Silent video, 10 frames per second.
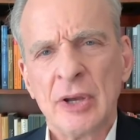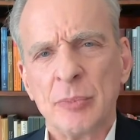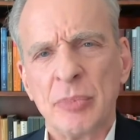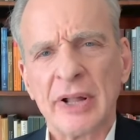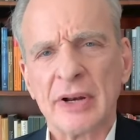
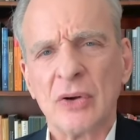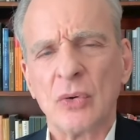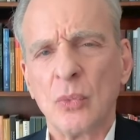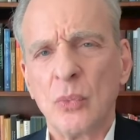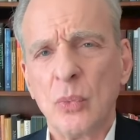But
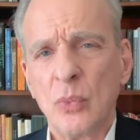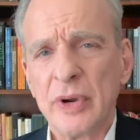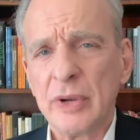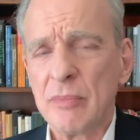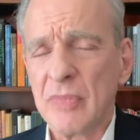we
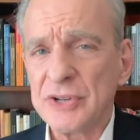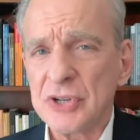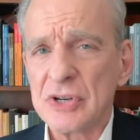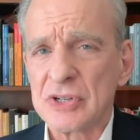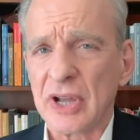
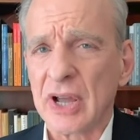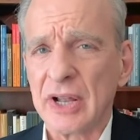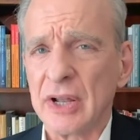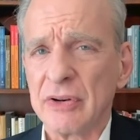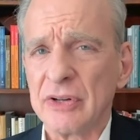mustn't
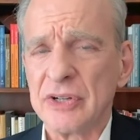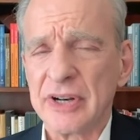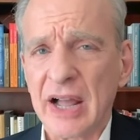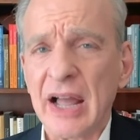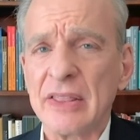uh,
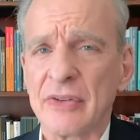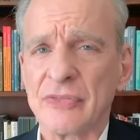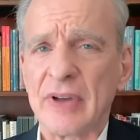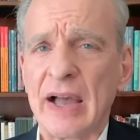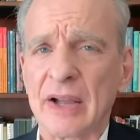deny the
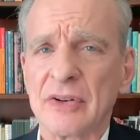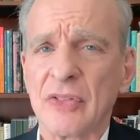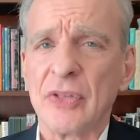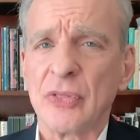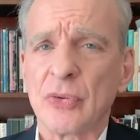fact
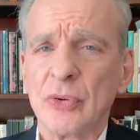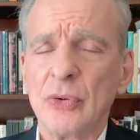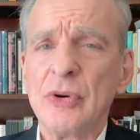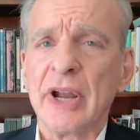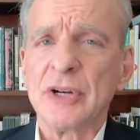that through
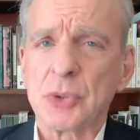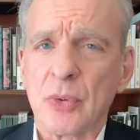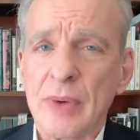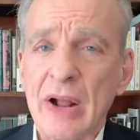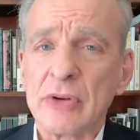nature
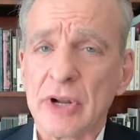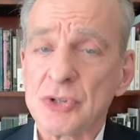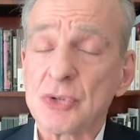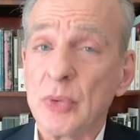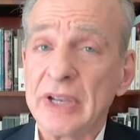around
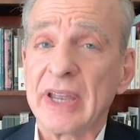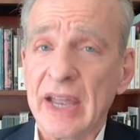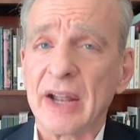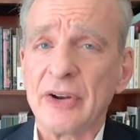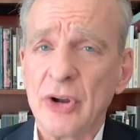us, we
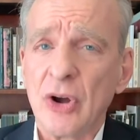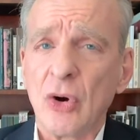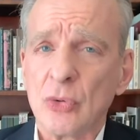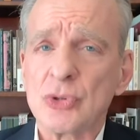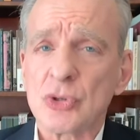can
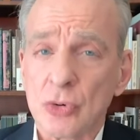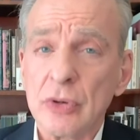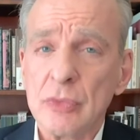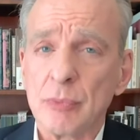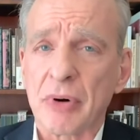know
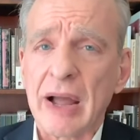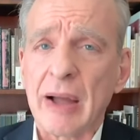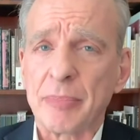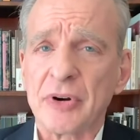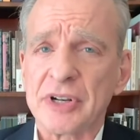certain
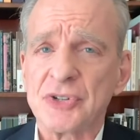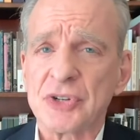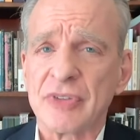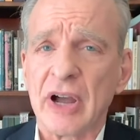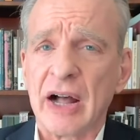properties
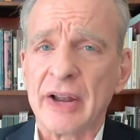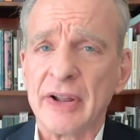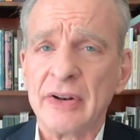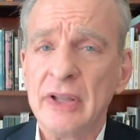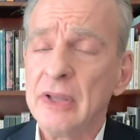of God.
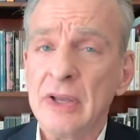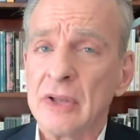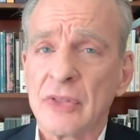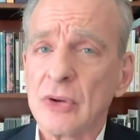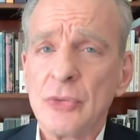And
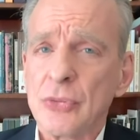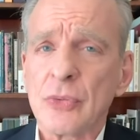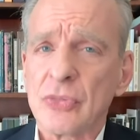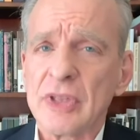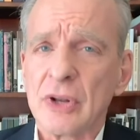the Lutheran
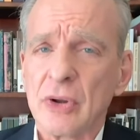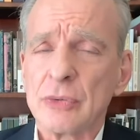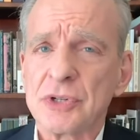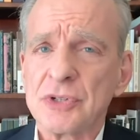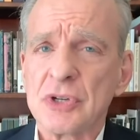
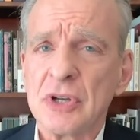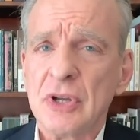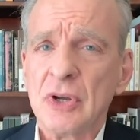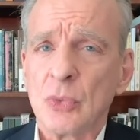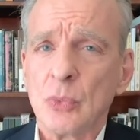theologians
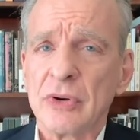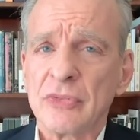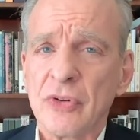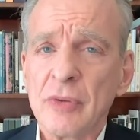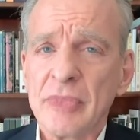would
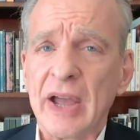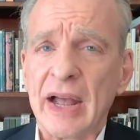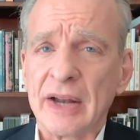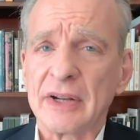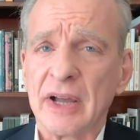affirm
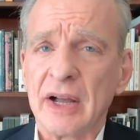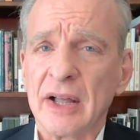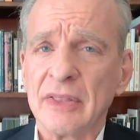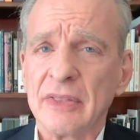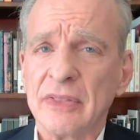that,
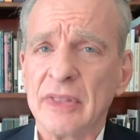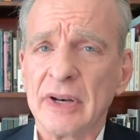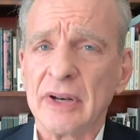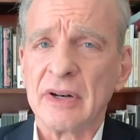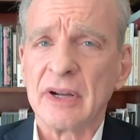uh,
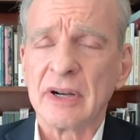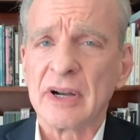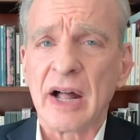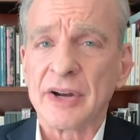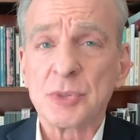that
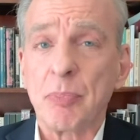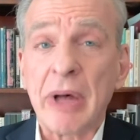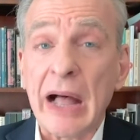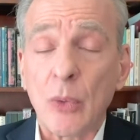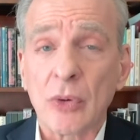God is
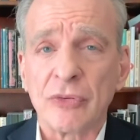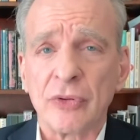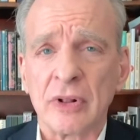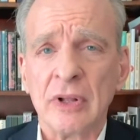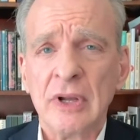
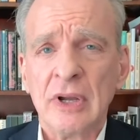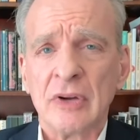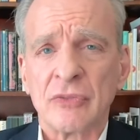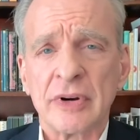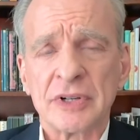powerful,
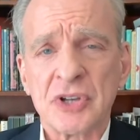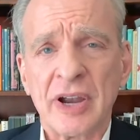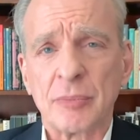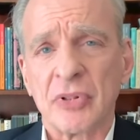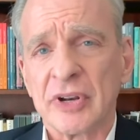for
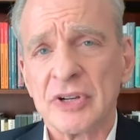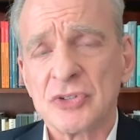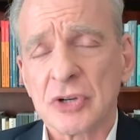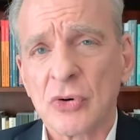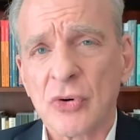example, that he's a
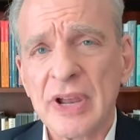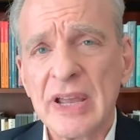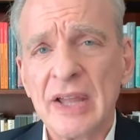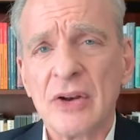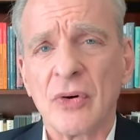
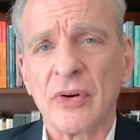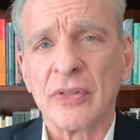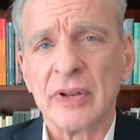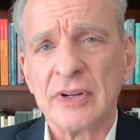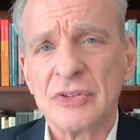creator,
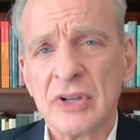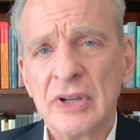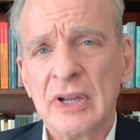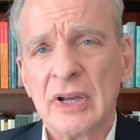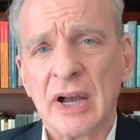that he's
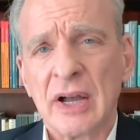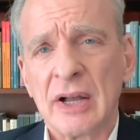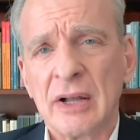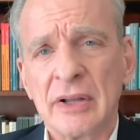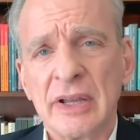
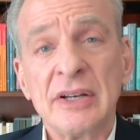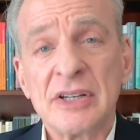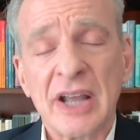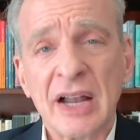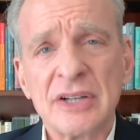uh,
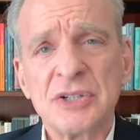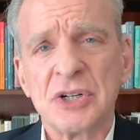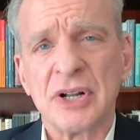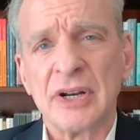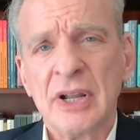
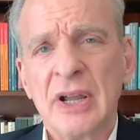intelligent.